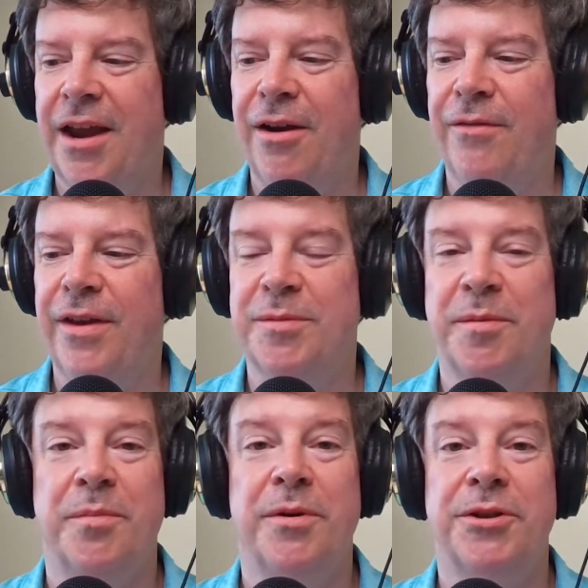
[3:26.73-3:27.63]
Gary Vee's
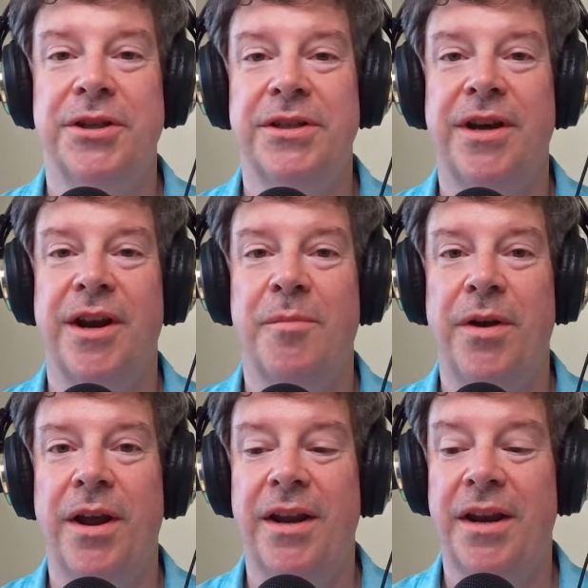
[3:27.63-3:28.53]
been pushing sonic
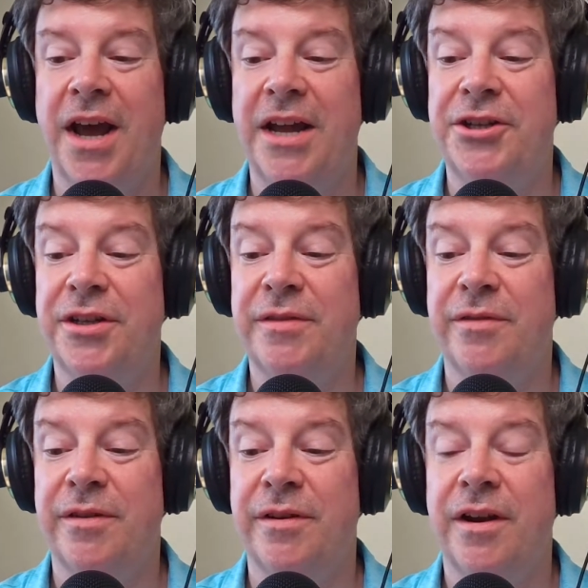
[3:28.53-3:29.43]
branding not just
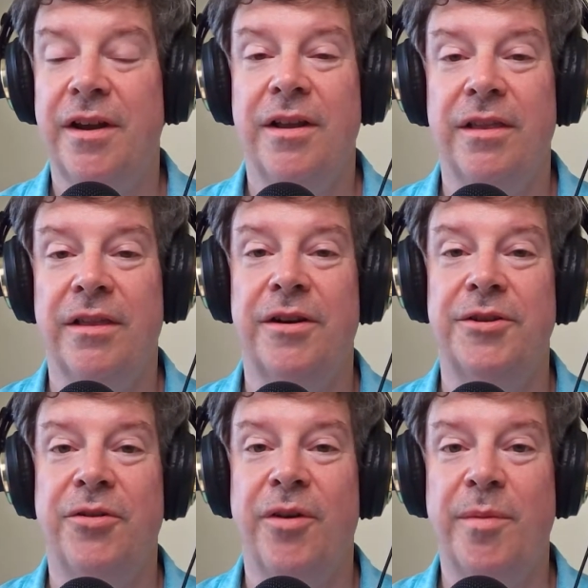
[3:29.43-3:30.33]
for
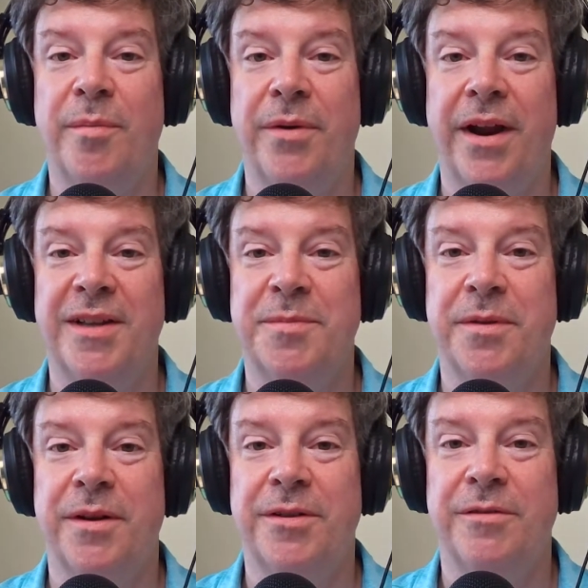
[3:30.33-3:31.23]
large corporate brands,
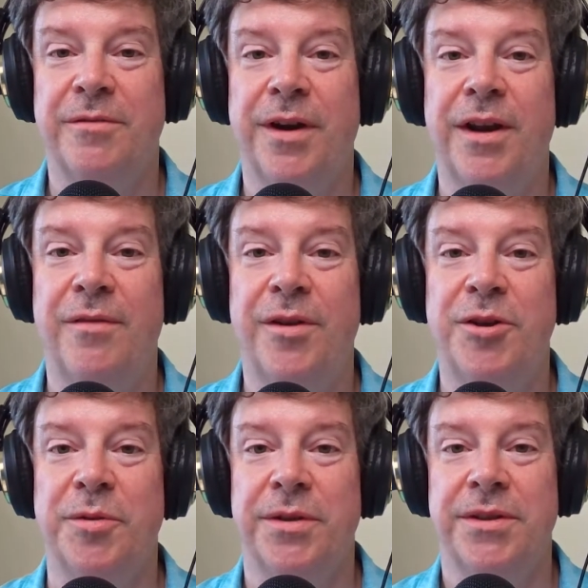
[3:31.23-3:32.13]
but also for
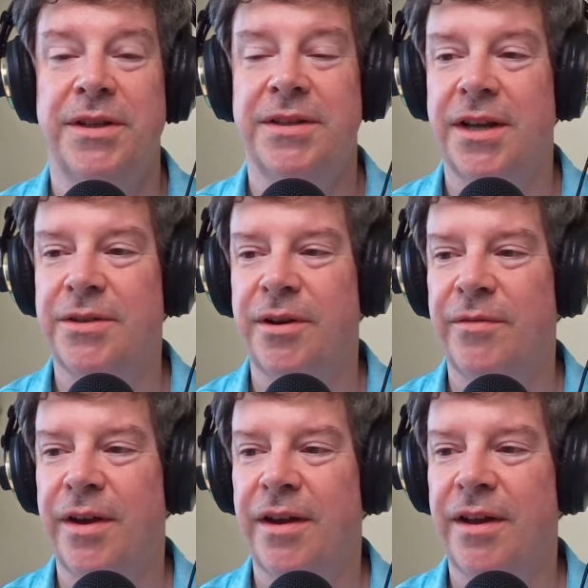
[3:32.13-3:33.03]
individuals, and he's got sort
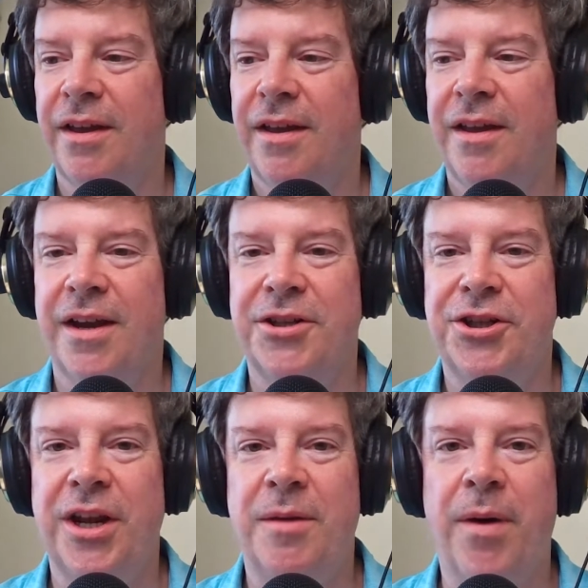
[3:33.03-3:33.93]
of a
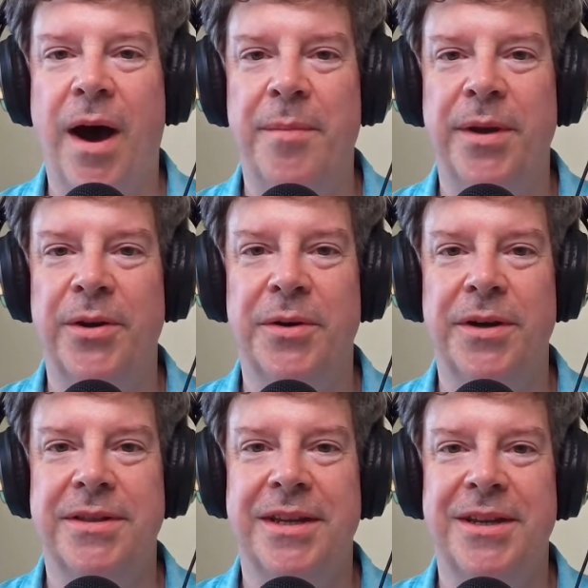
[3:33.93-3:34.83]
cheek popping
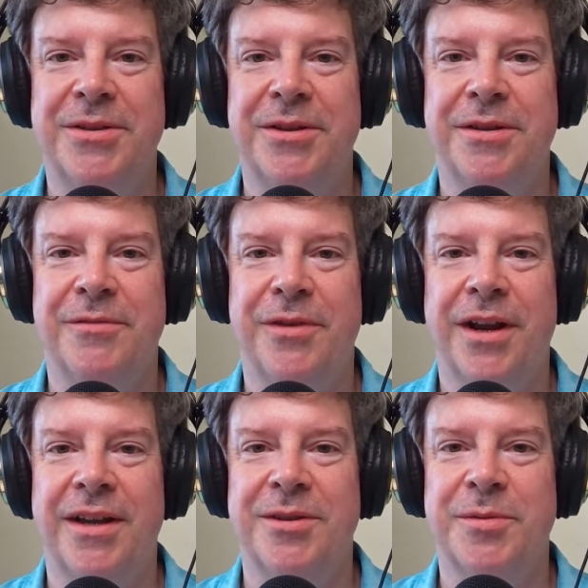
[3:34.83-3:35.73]
noise that he's using for
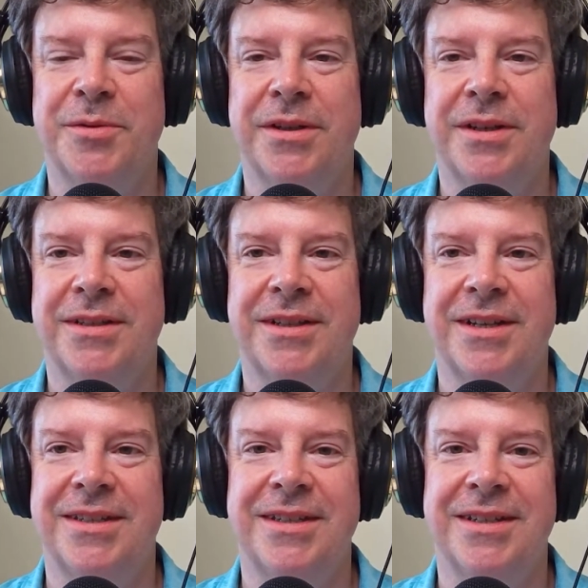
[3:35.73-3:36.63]
his, which is
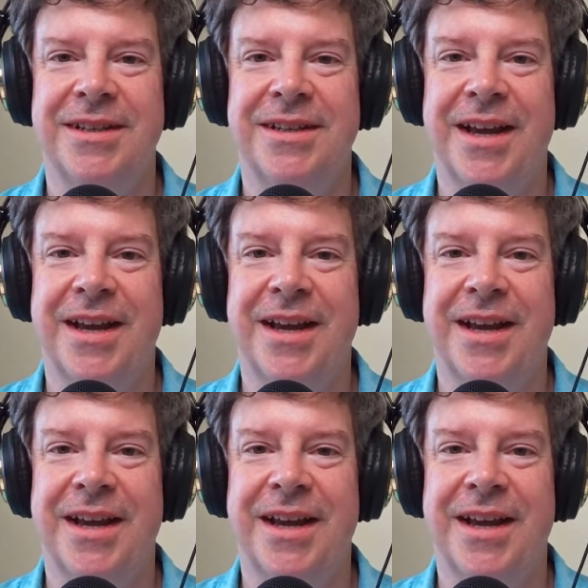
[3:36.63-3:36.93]
because he's